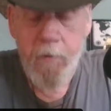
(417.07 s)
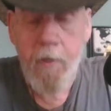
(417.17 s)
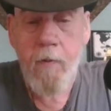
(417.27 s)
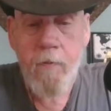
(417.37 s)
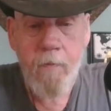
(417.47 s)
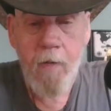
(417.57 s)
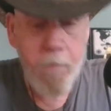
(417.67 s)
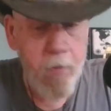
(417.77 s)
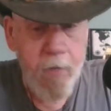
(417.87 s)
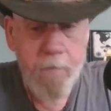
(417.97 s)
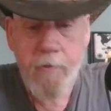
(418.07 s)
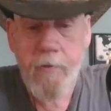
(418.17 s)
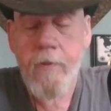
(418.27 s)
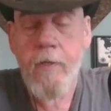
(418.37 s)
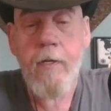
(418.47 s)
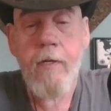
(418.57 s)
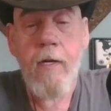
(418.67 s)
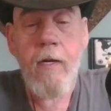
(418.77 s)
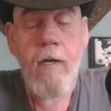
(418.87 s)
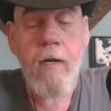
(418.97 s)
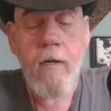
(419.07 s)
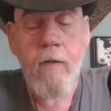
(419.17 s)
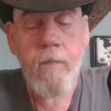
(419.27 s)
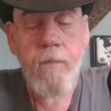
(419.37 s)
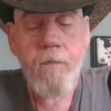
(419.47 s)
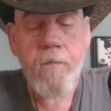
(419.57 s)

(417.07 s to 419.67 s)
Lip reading: know. I promise. Um,